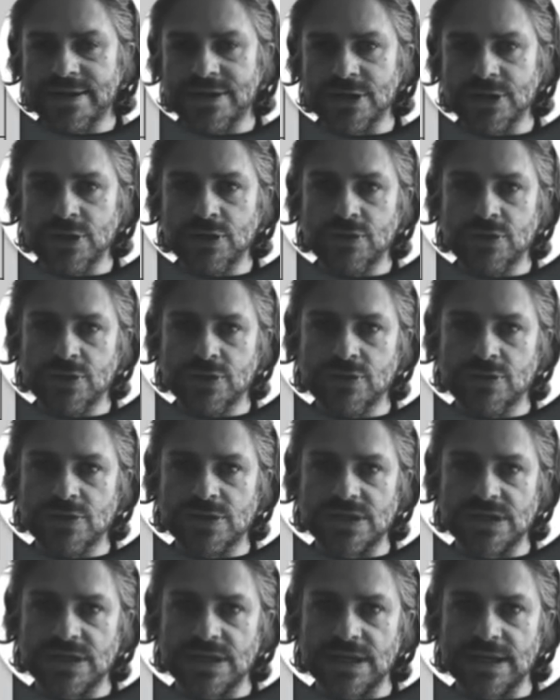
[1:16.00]
you
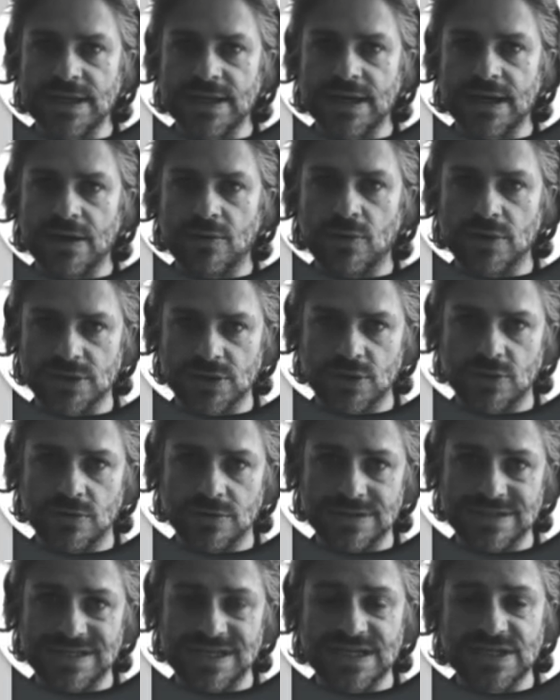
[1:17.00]
use what's
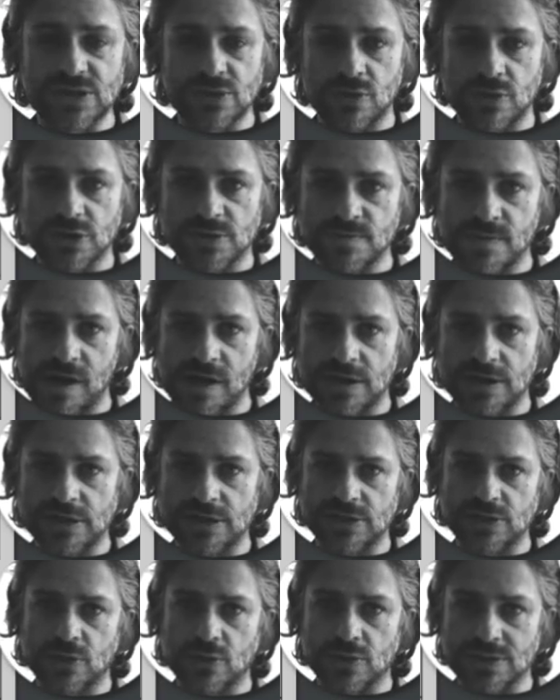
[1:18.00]
called discourse
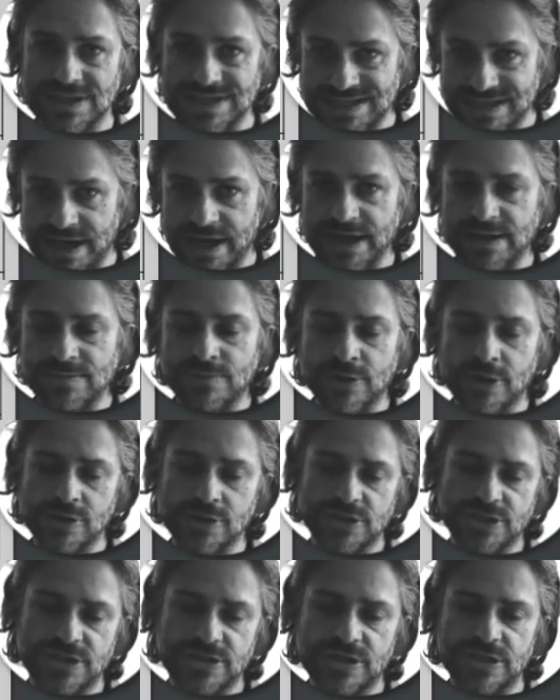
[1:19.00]
markers or
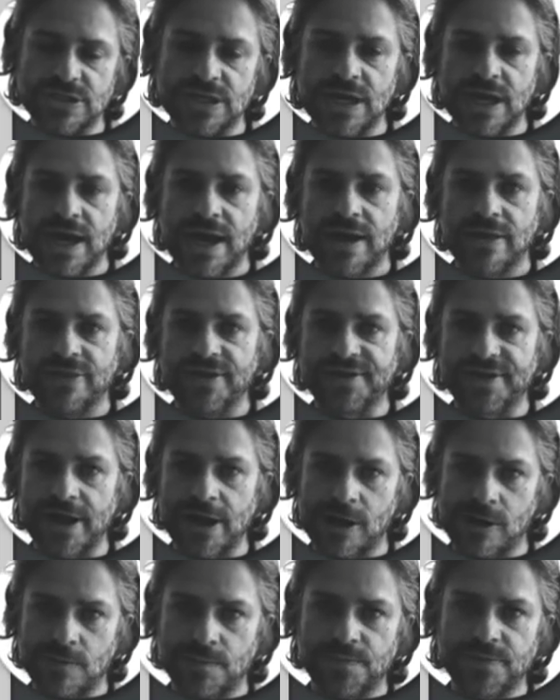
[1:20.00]
signposters that
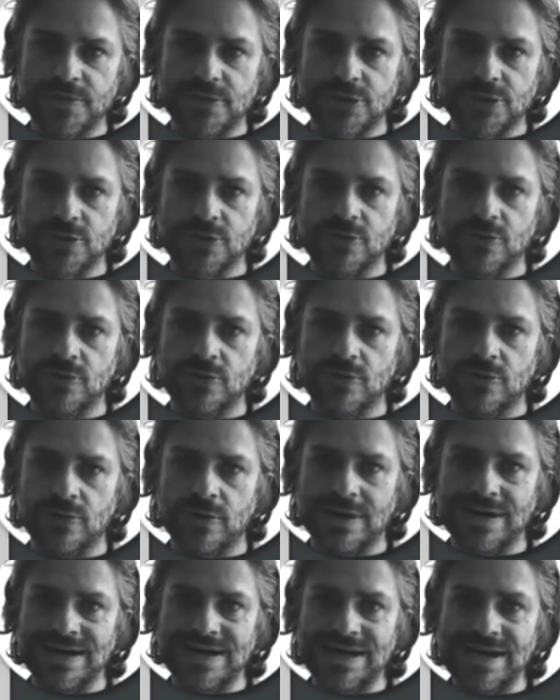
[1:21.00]
help to
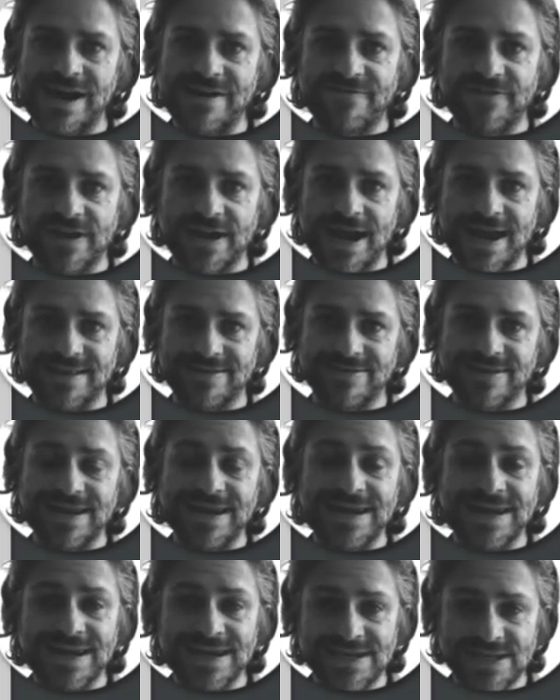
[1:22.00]
navigate the
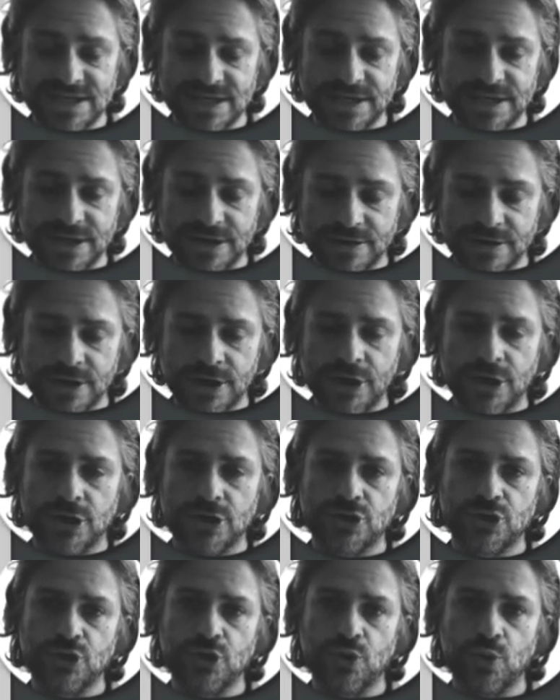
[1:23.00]
listener
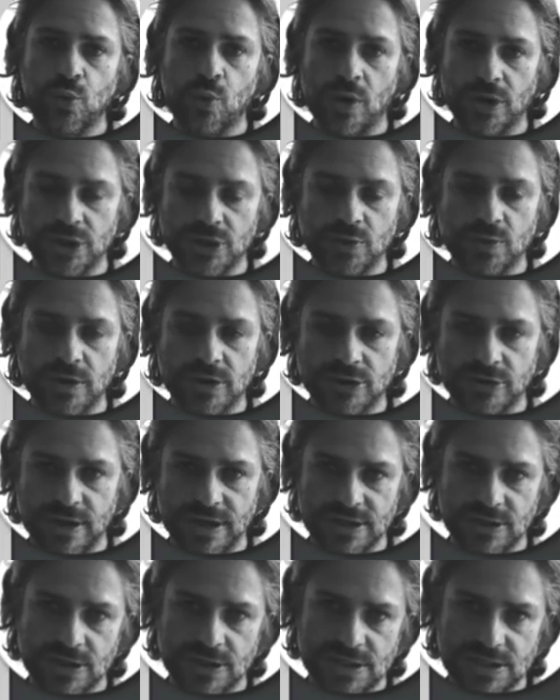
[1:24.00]
to what you are
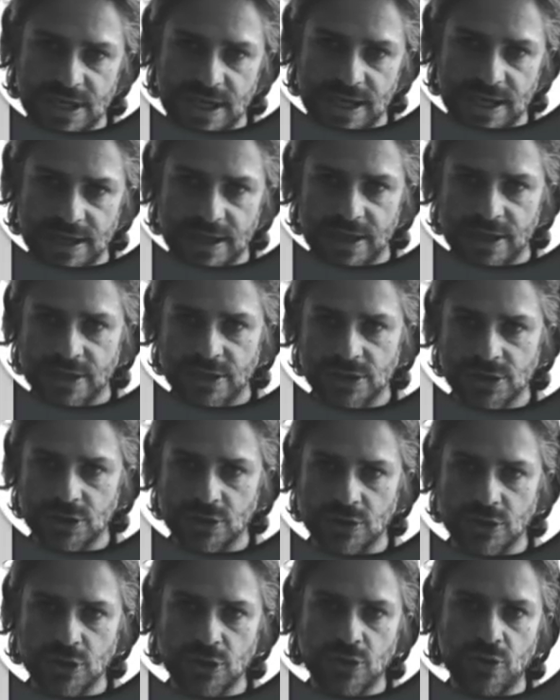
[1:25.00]
trying to say. So
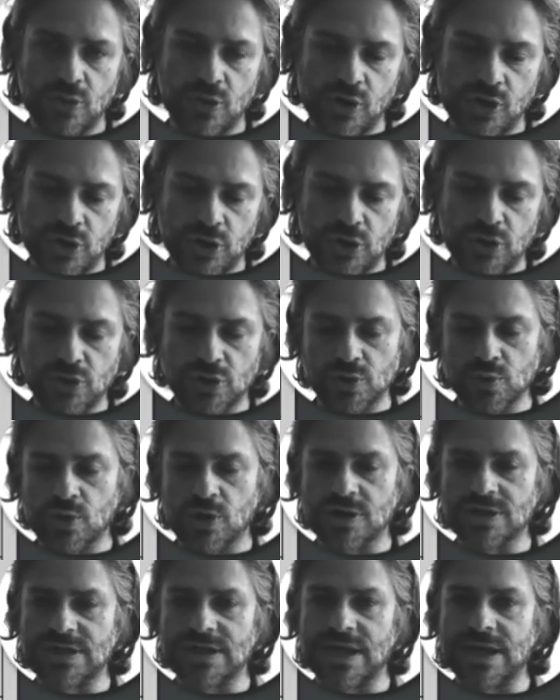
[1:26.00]
you use
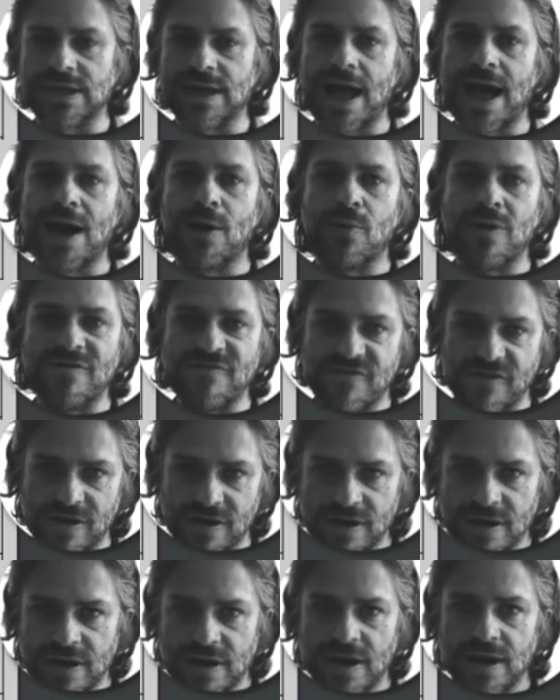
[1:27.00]
words like
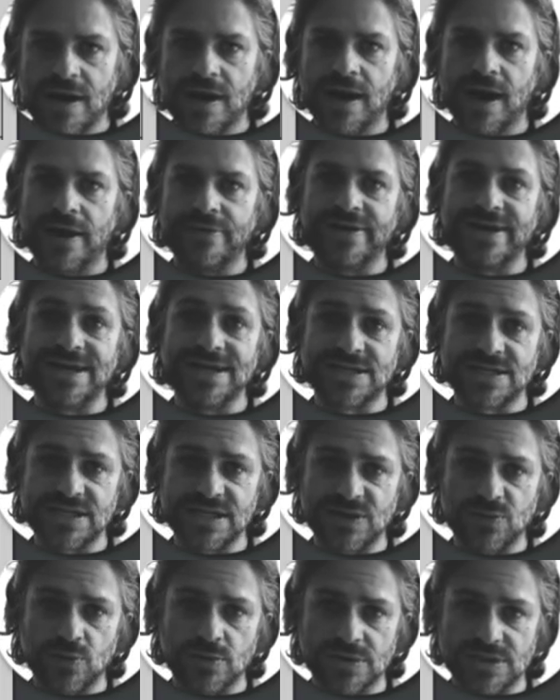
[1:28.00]
however, and the
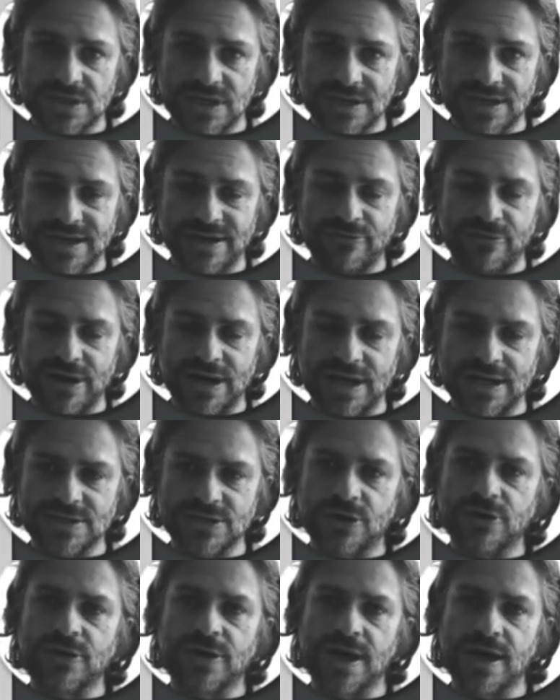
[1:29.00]
listener will suddenly realize,
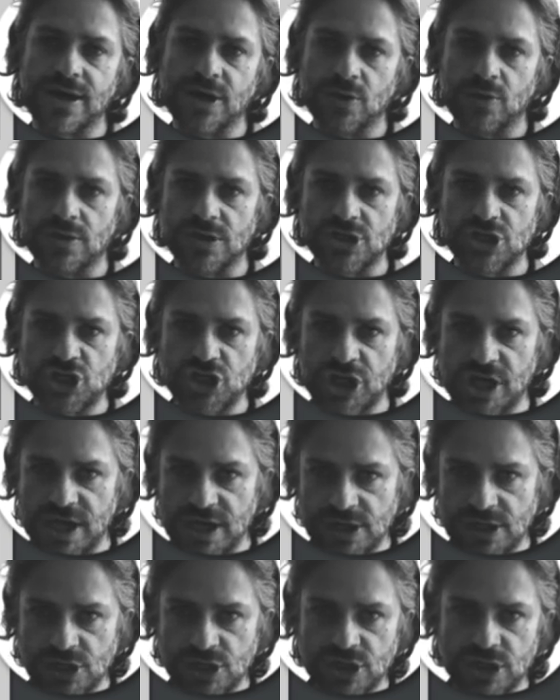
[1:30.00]
okay, you're
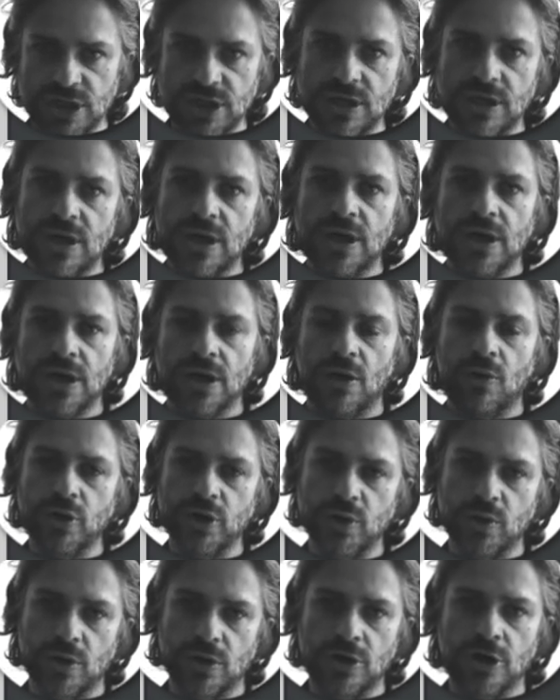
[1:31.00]
changing or
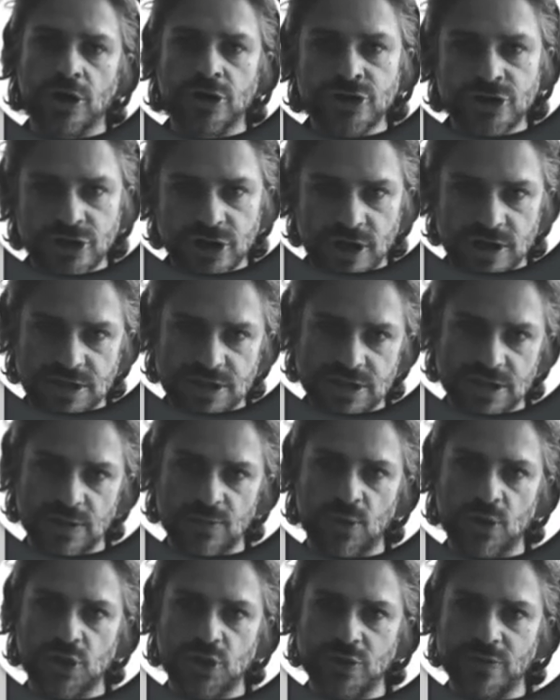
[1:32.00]
you're contrasting
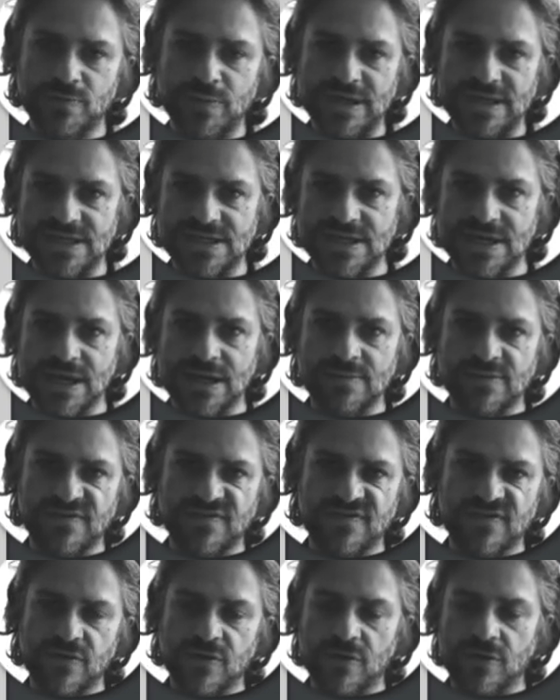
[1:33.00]
what you've been saying
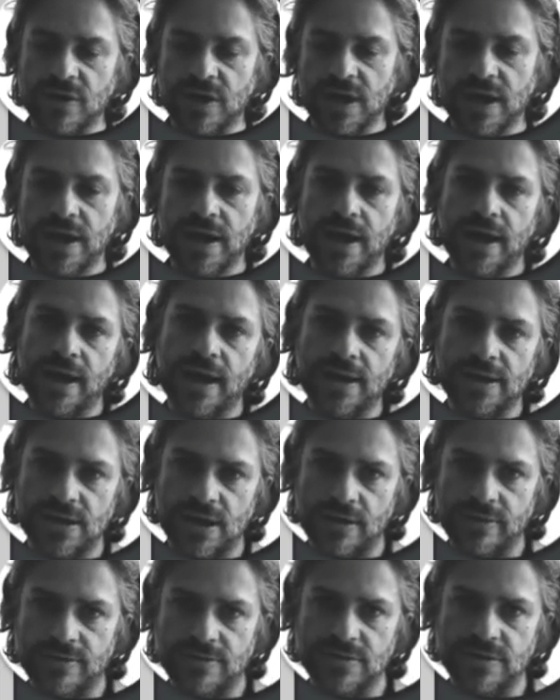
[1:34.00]
before, and
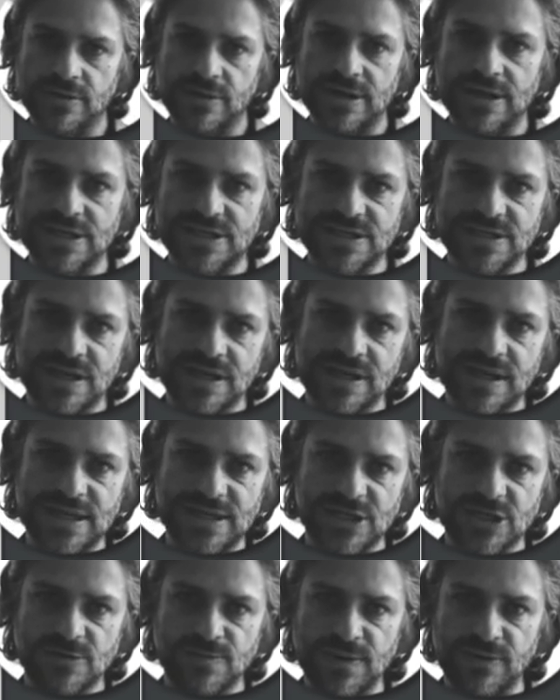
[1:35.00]
the listener
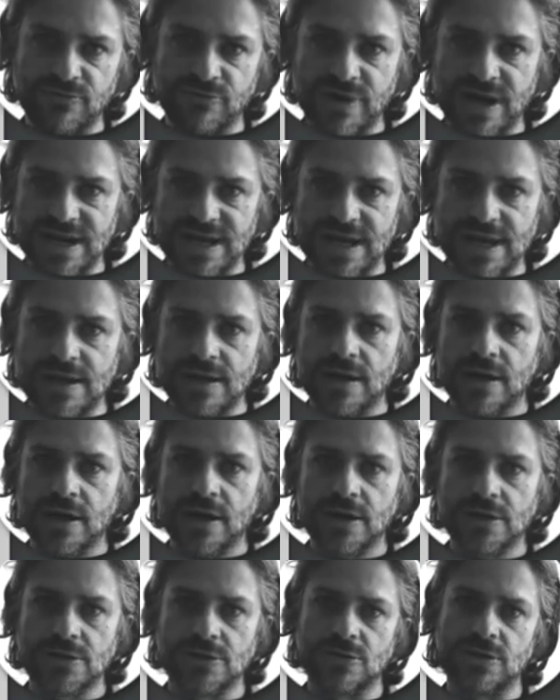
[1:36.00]
needs to be ready
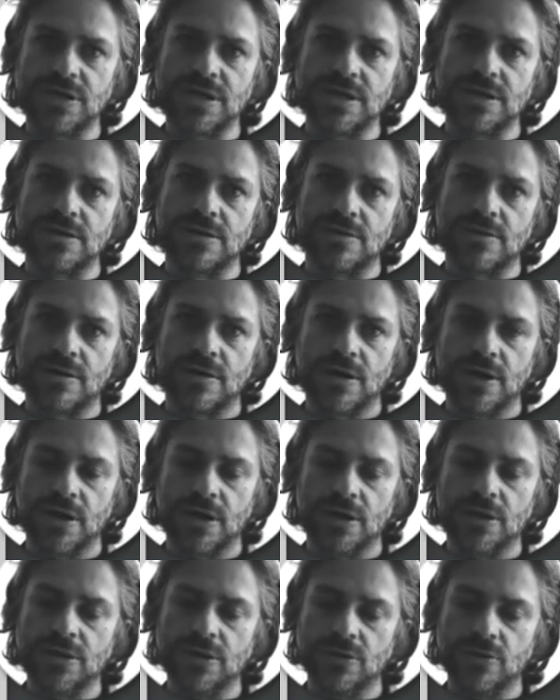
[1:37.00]
to hear
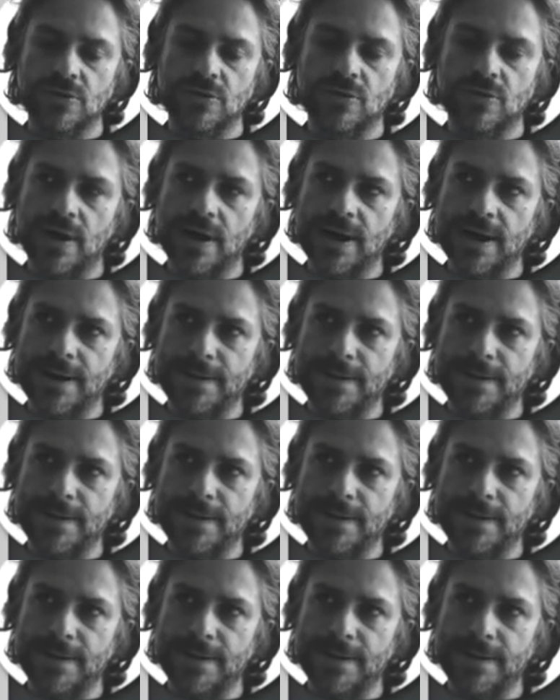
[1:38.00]
you